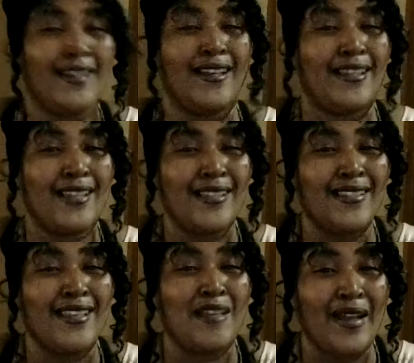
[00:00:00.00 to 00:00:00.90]
that's the
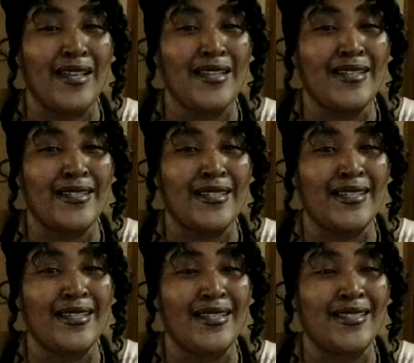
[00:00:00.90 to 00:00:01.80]
thing about
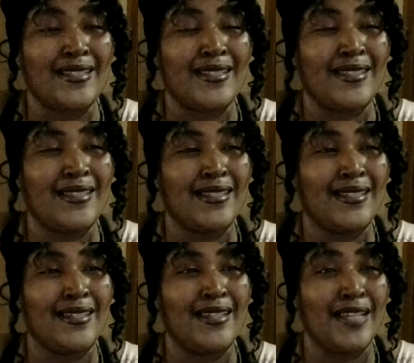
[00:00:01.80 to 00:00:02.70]
energy, is
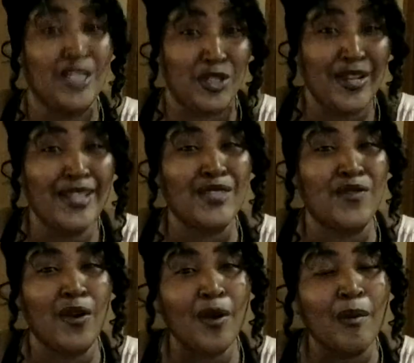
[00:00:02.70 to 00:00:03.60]
it's
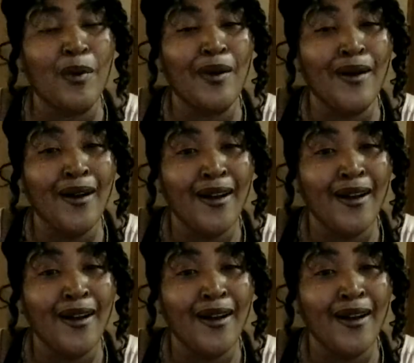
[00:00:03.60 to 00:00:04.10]
transferable.